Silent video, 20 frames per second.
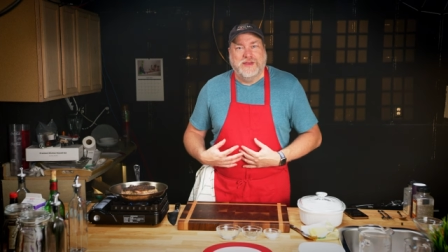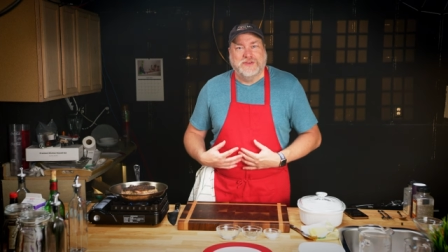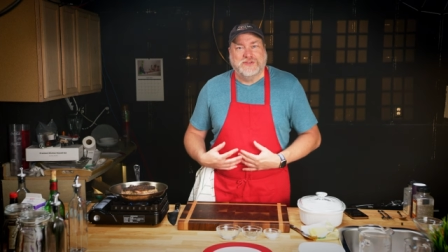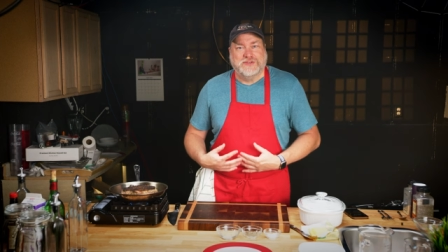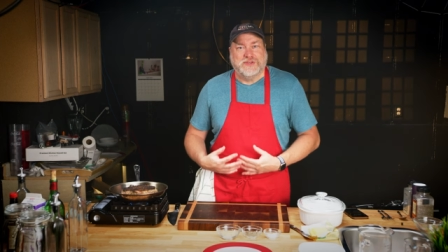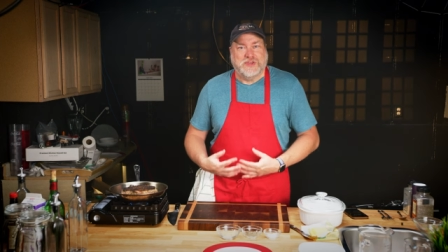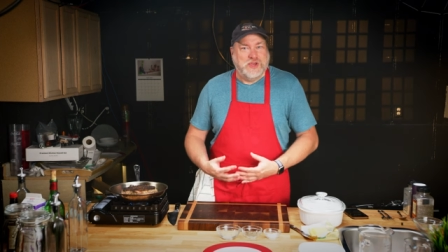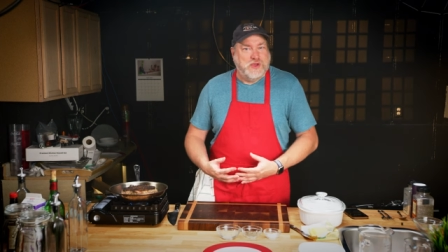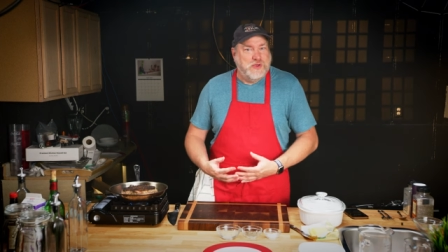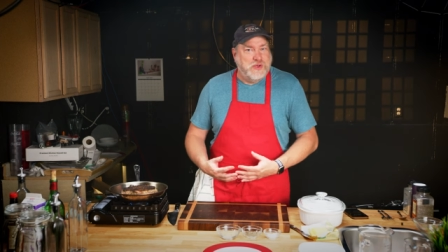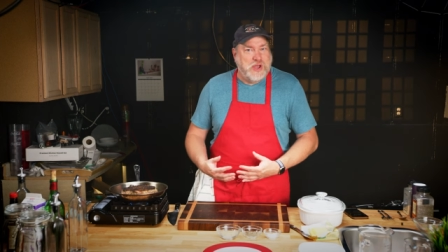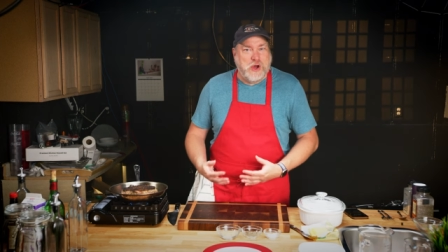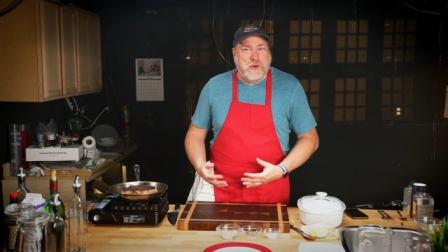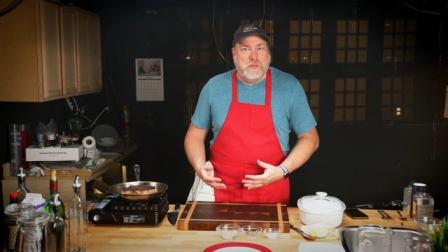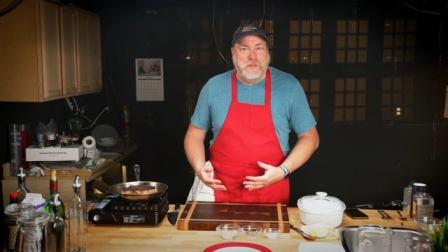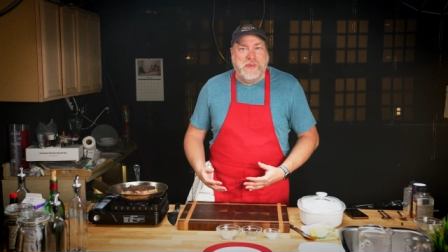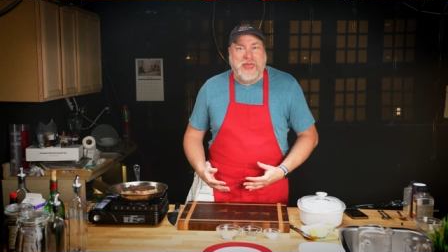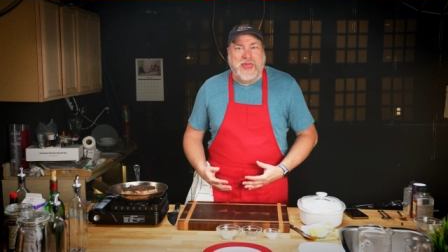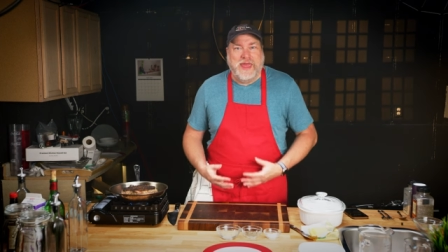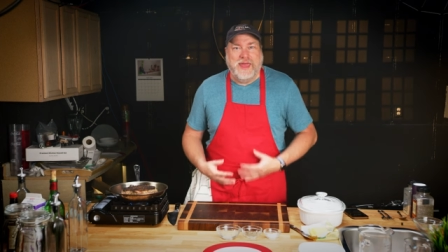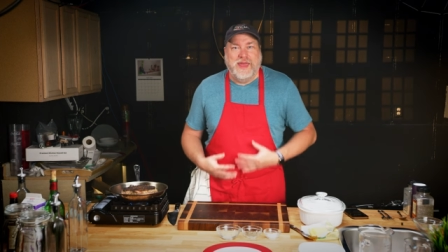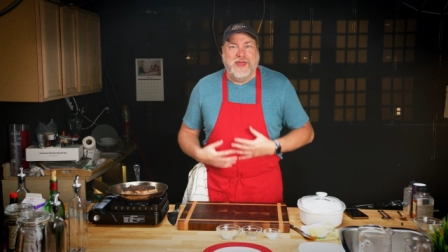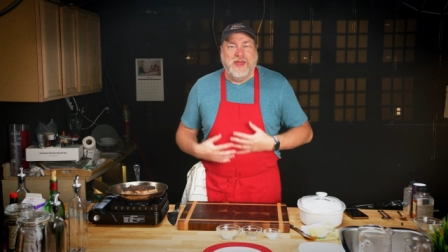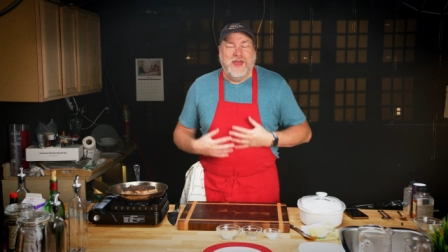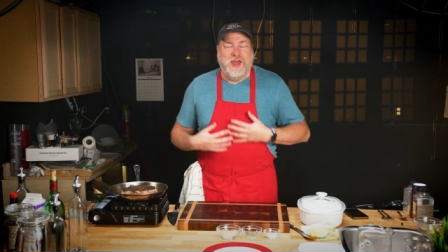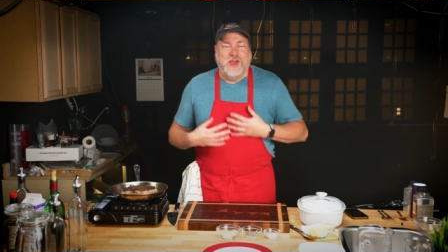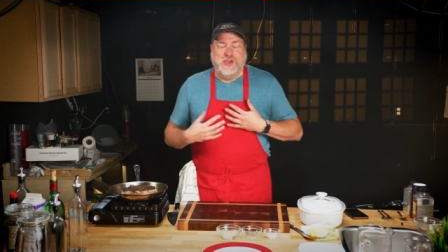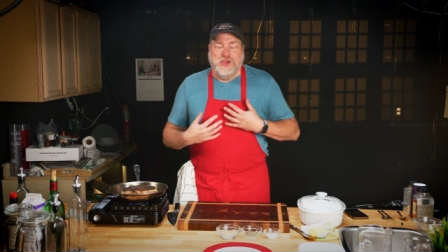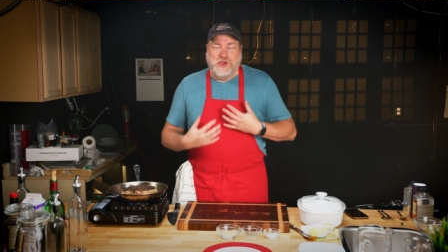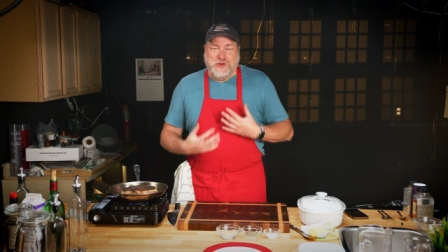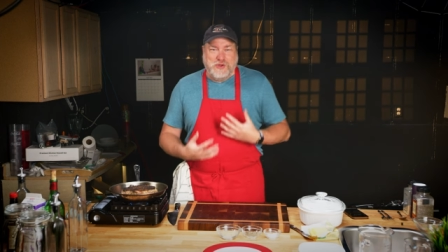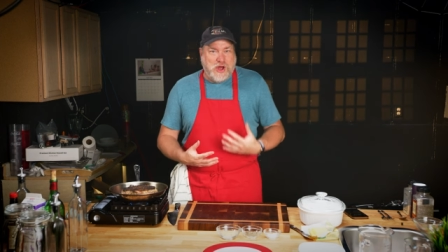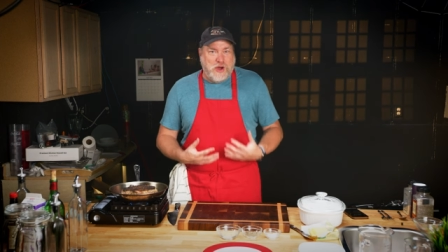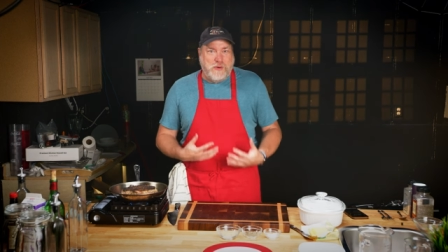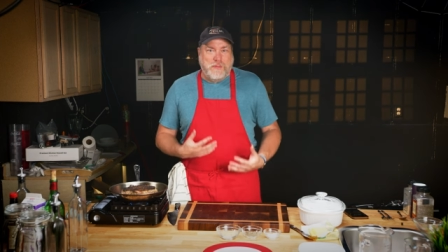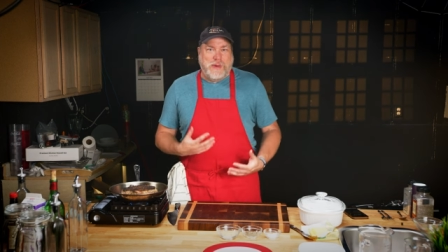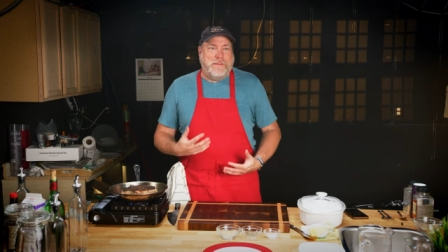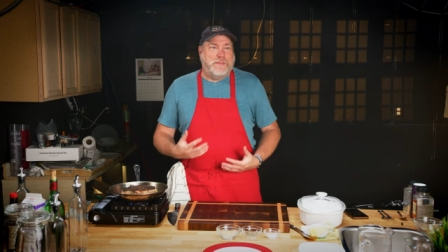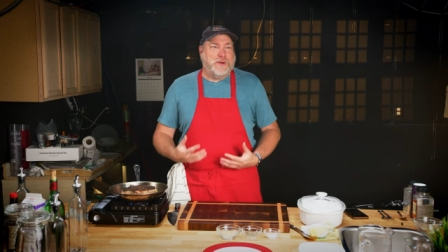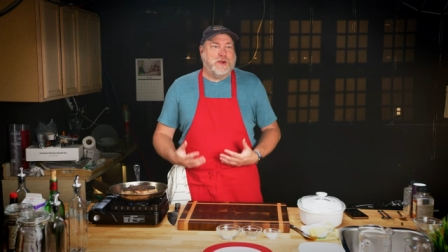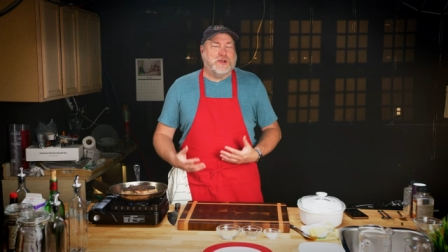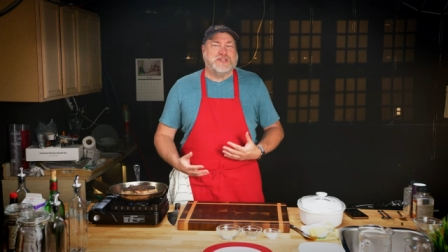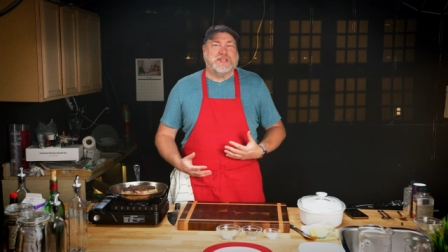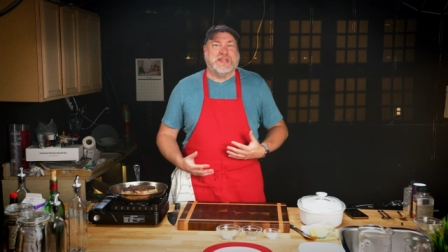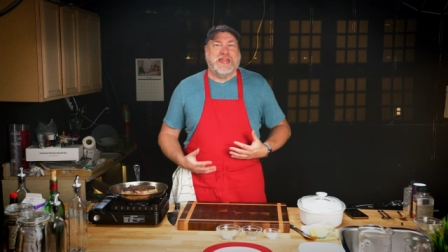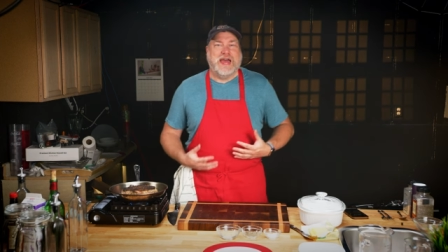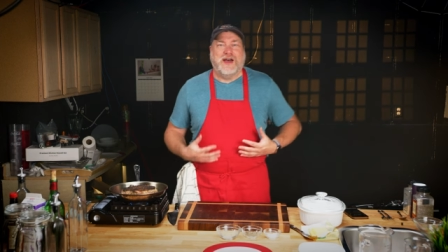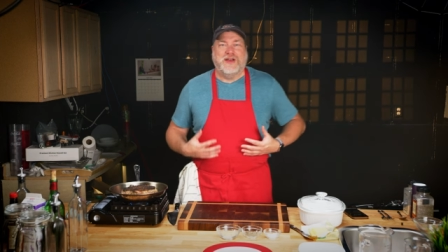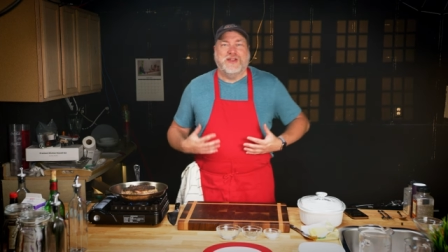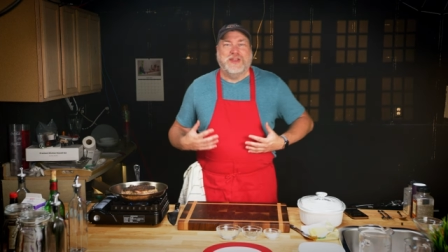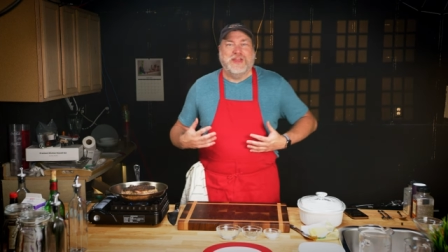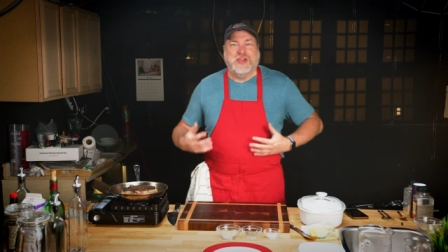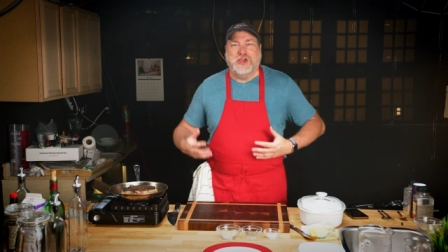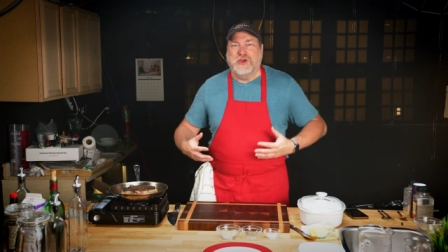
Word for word: So you know me, you know my personality,